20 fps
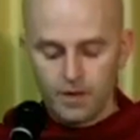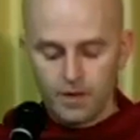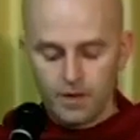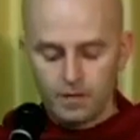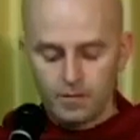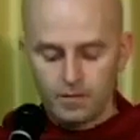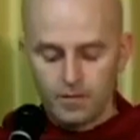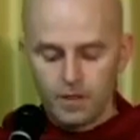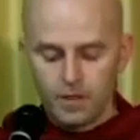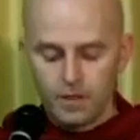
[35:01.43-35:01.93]

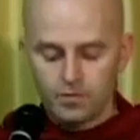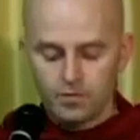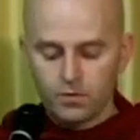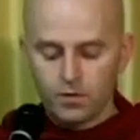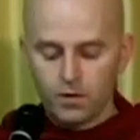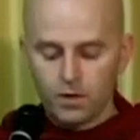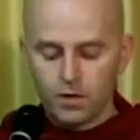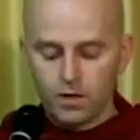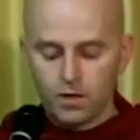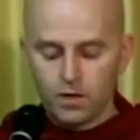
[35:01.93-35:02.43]
then
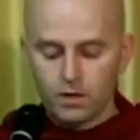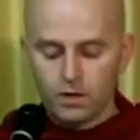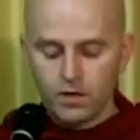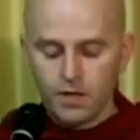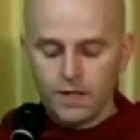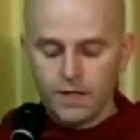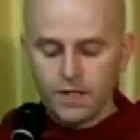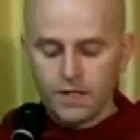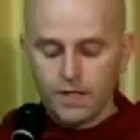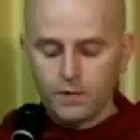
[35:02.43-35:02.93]
for
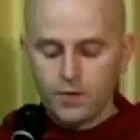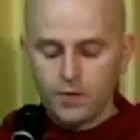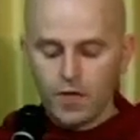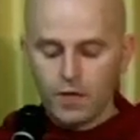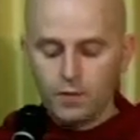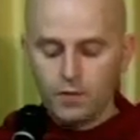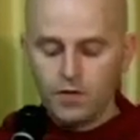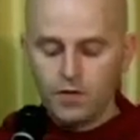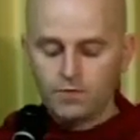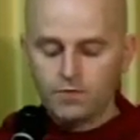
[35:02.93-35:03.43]
all he
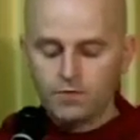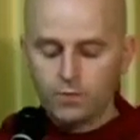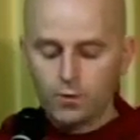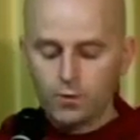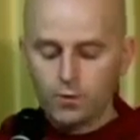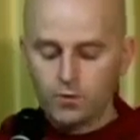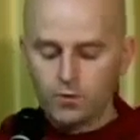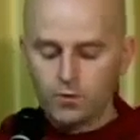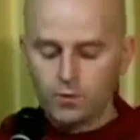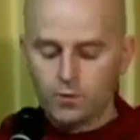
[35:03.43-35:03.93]
may be a
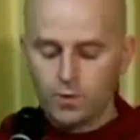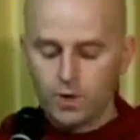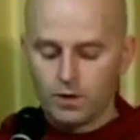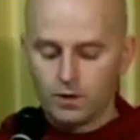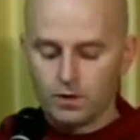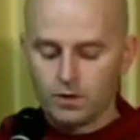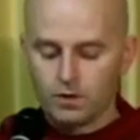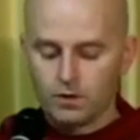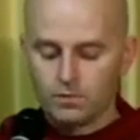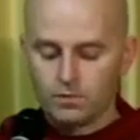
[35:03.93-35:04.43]
forest
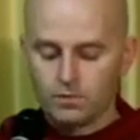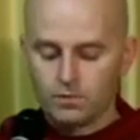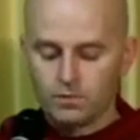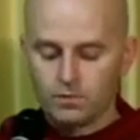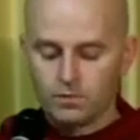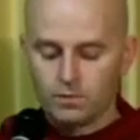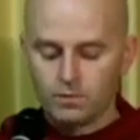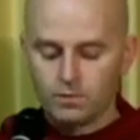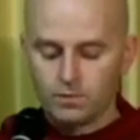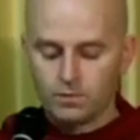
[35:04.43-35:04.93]
dweller,
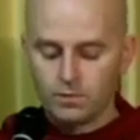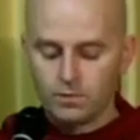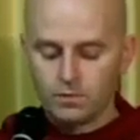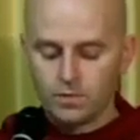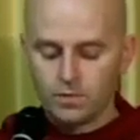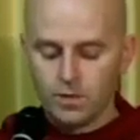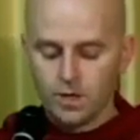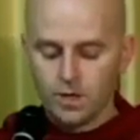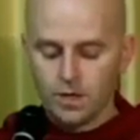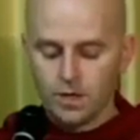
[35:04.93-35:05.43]

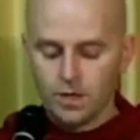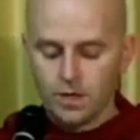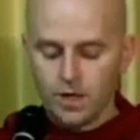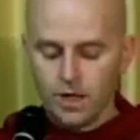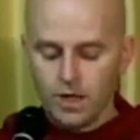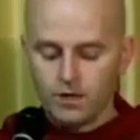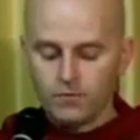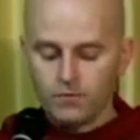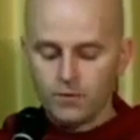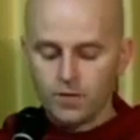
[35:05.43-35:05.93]

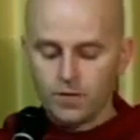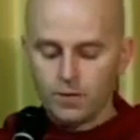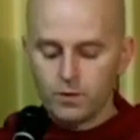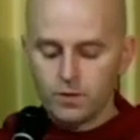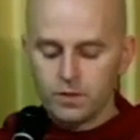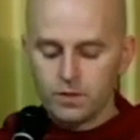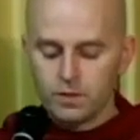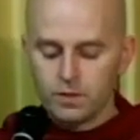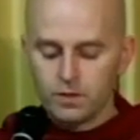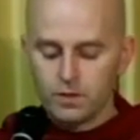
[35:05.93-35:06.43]
a
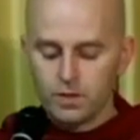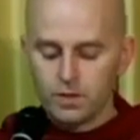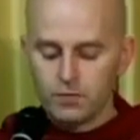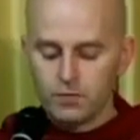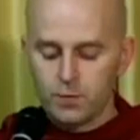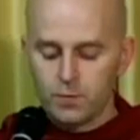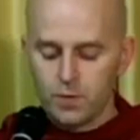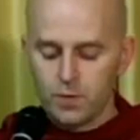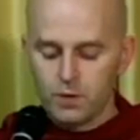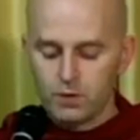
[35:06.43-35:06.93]
frequenter
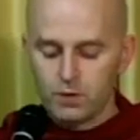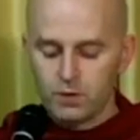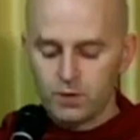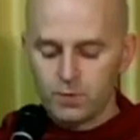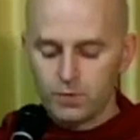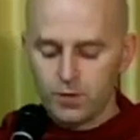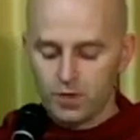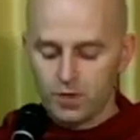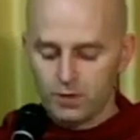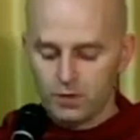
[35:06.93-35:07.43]
of
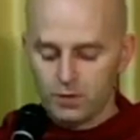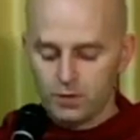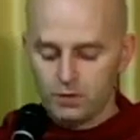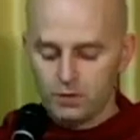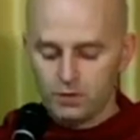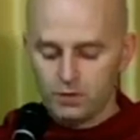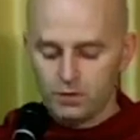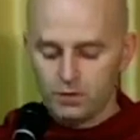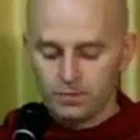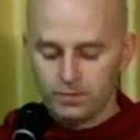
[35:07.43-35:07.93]
remote
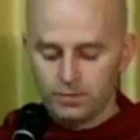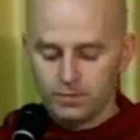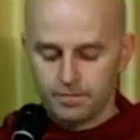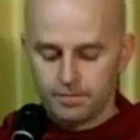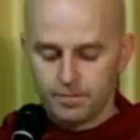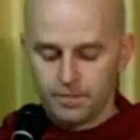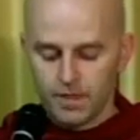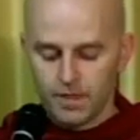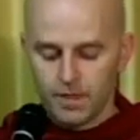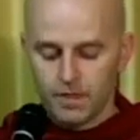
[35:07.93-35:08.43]
abodes,
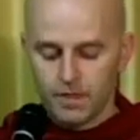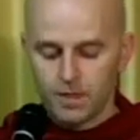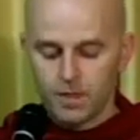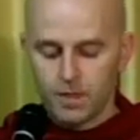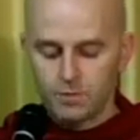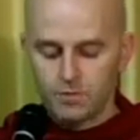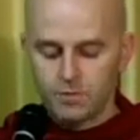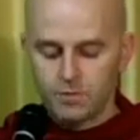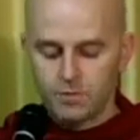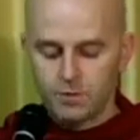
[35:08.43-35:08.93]
an
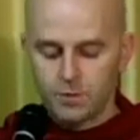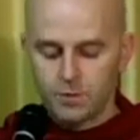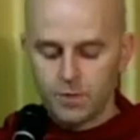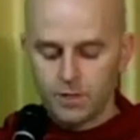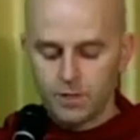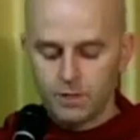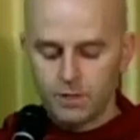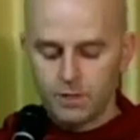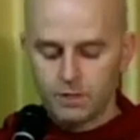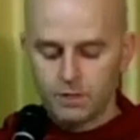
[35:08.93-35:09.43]
alms
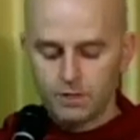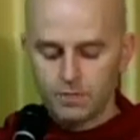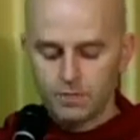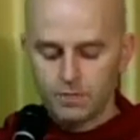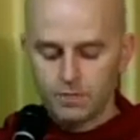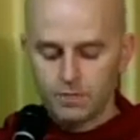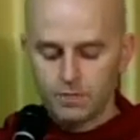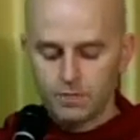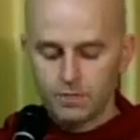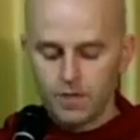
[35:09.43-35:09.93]
food eater,
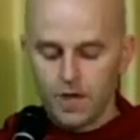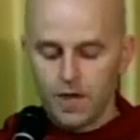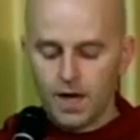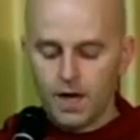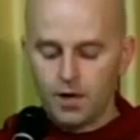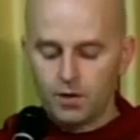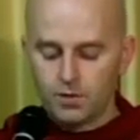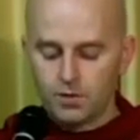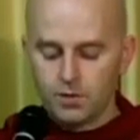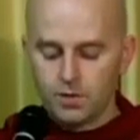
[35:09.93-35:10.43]

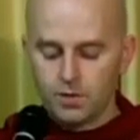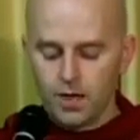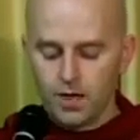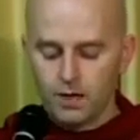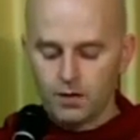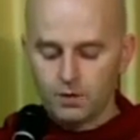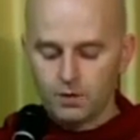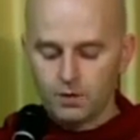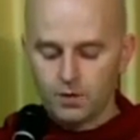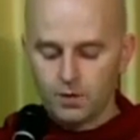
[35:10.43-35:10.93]
a
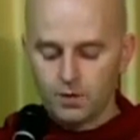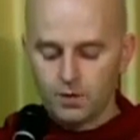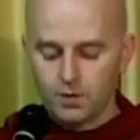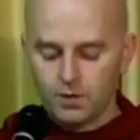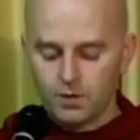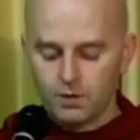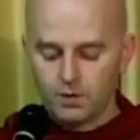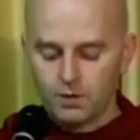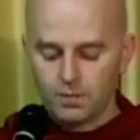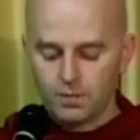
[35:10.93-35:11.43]
house-to-house
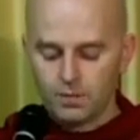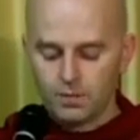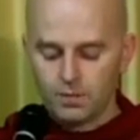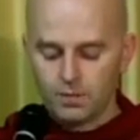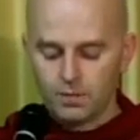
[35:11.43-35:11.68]
seeker,